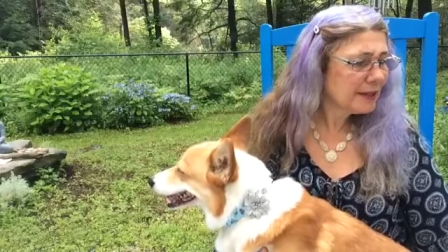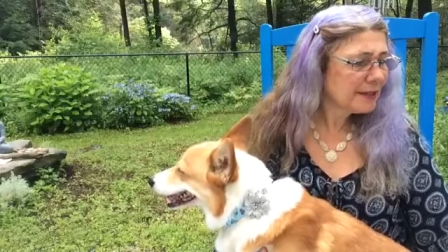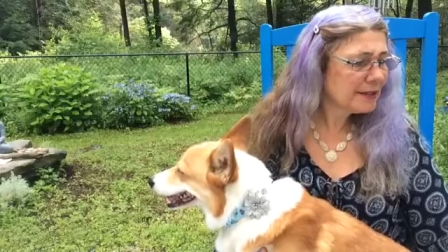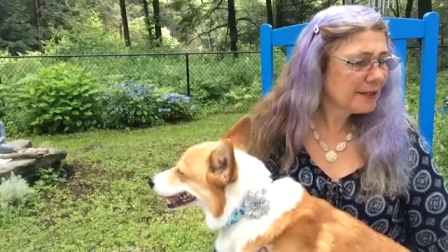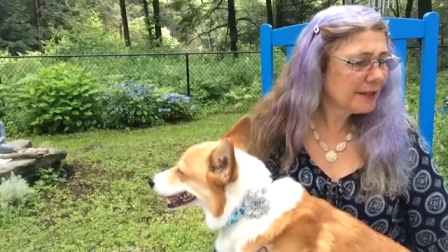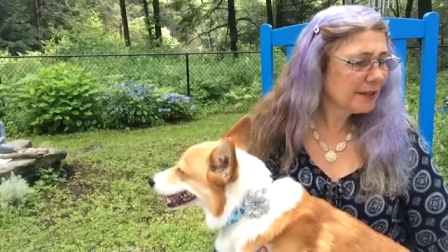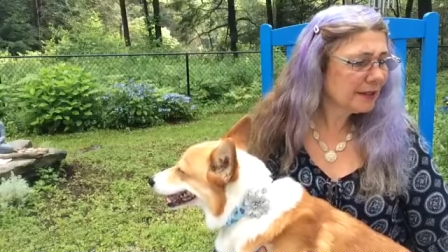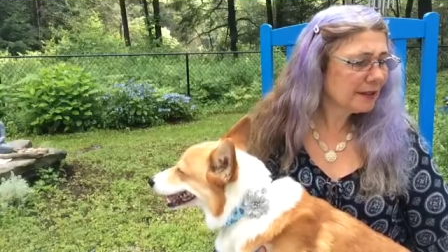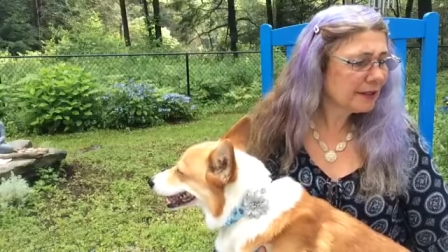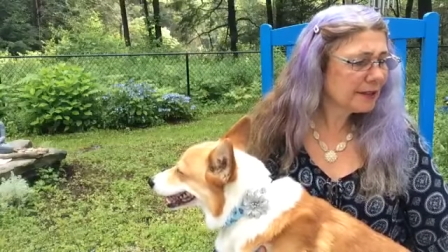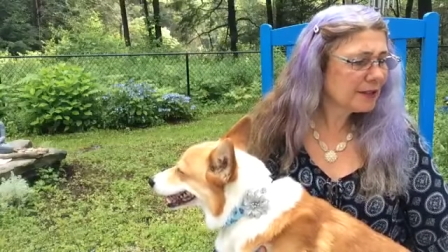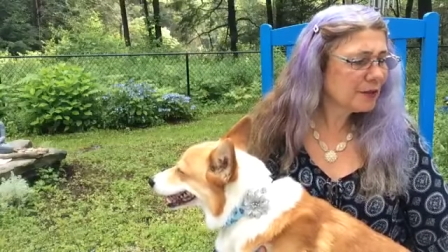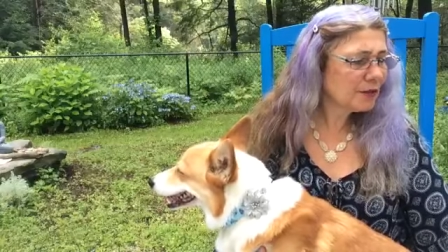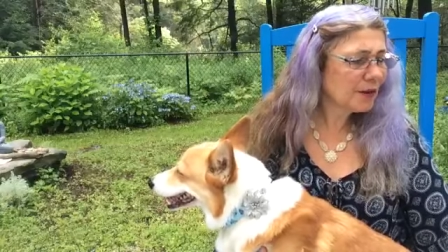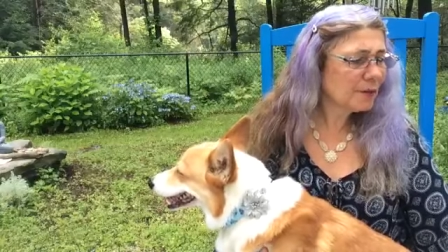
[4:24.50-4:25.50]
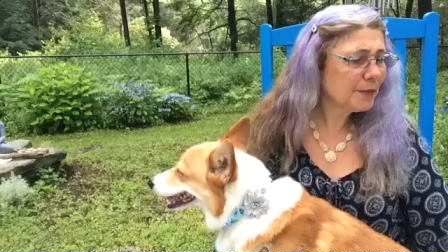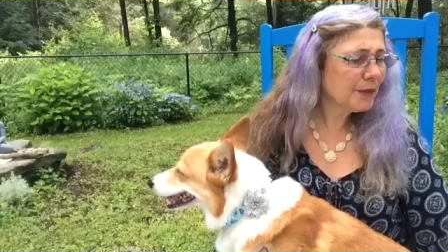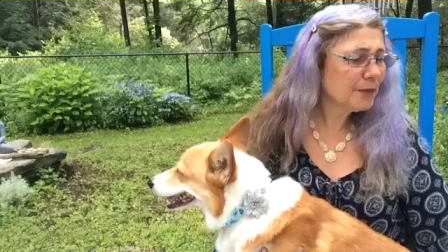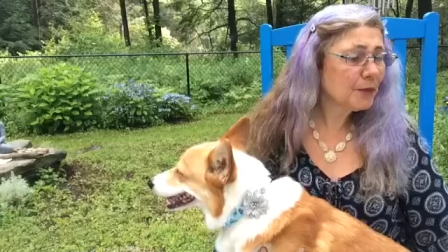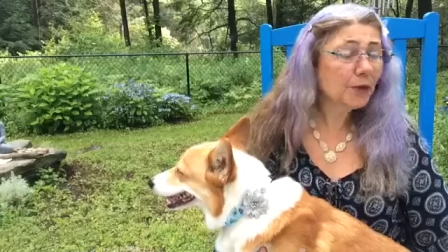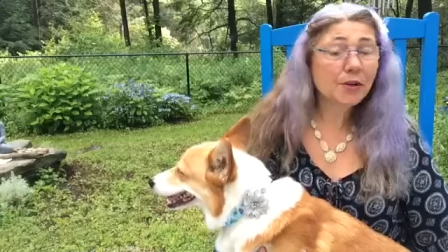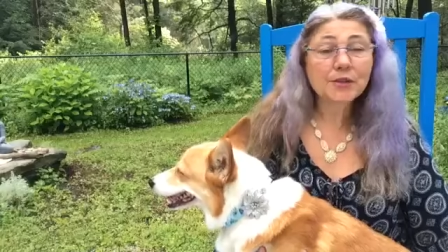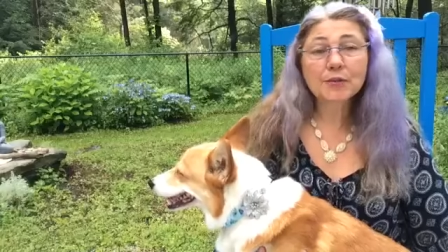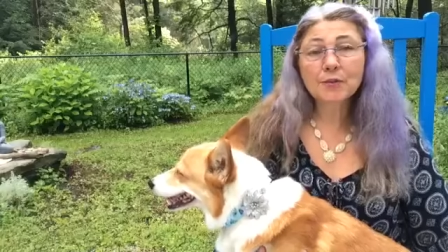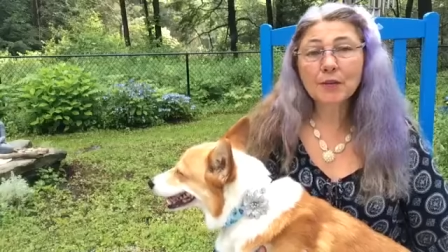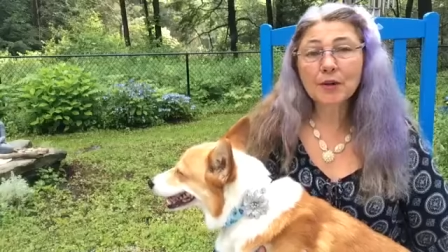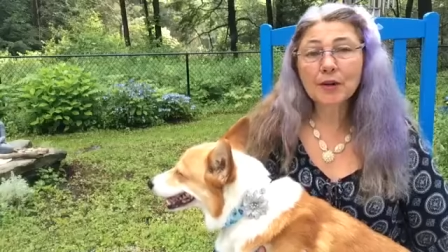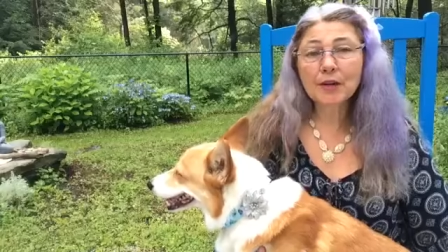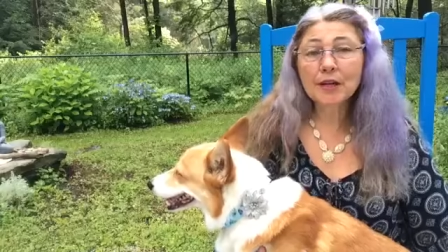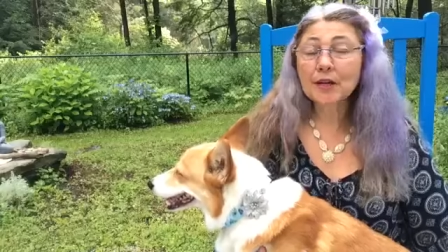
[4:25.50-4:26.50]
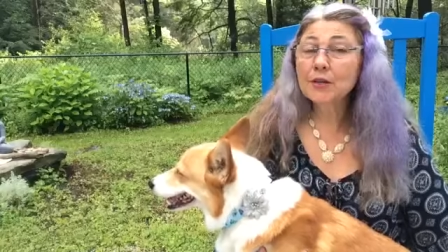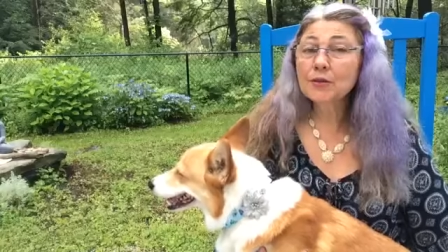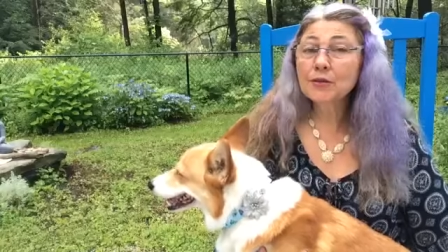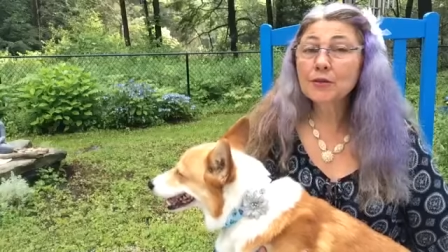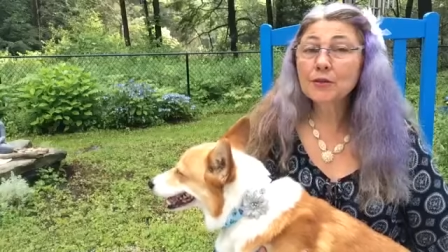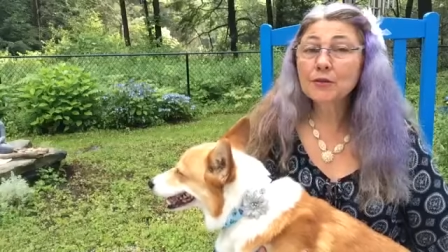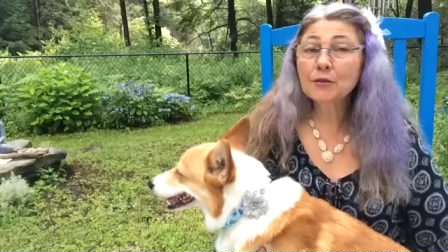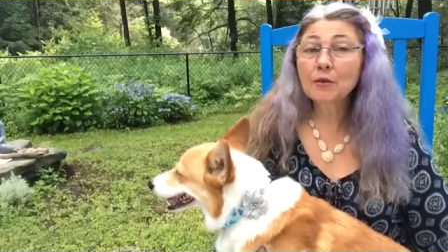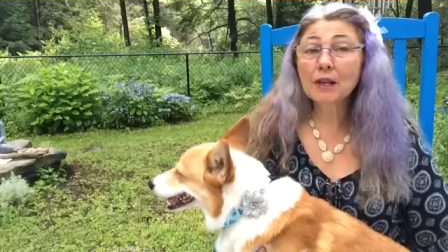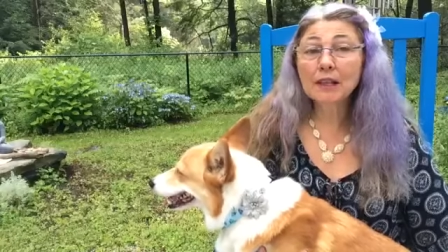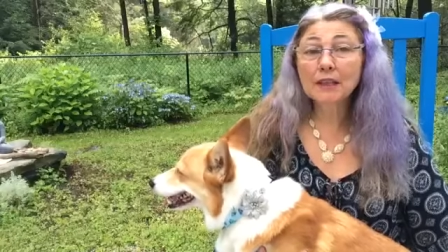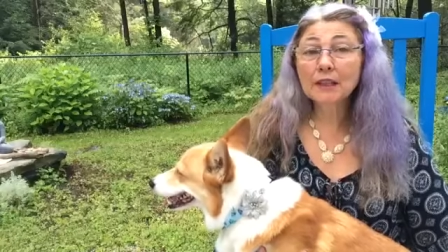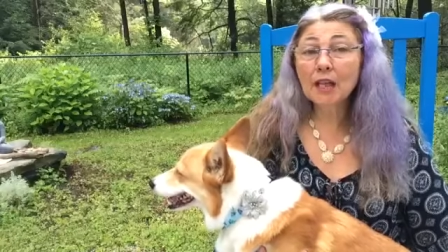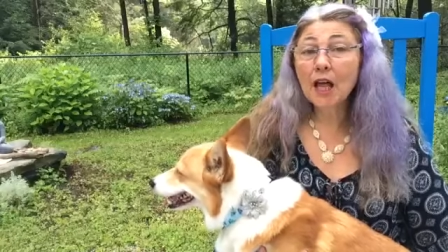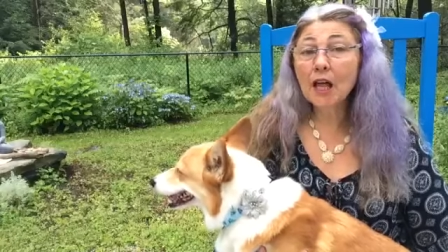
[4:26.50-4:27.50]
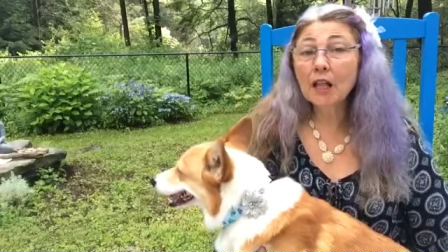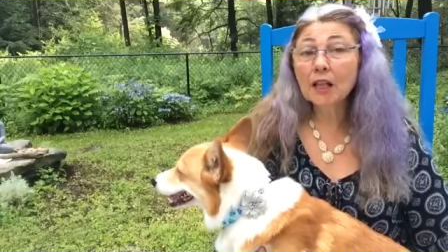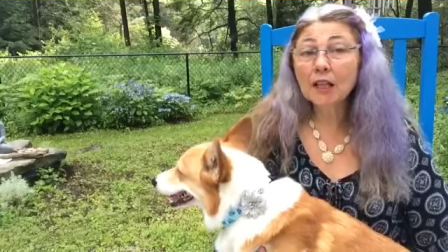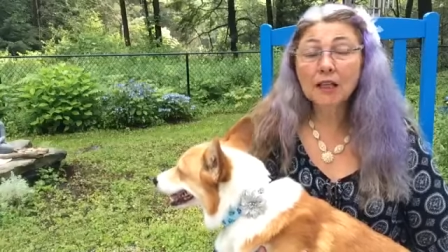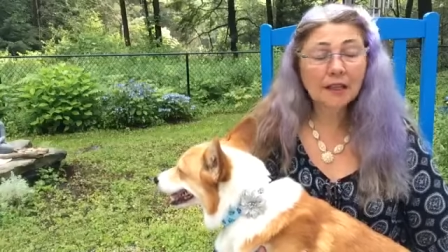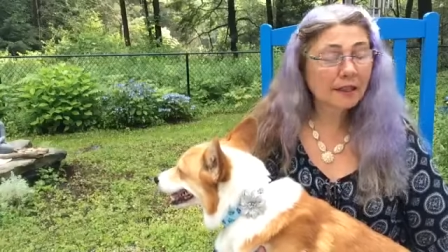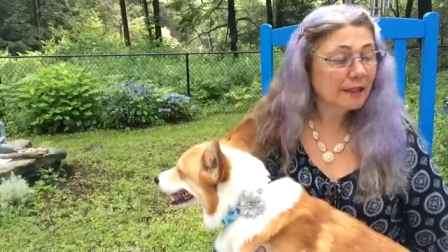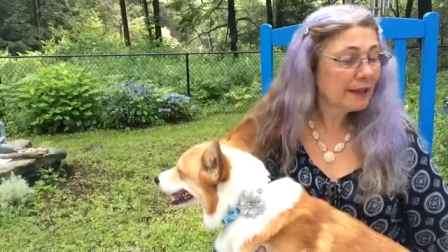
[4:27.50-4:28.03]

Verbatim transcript: Dill is from the Norse word to lull.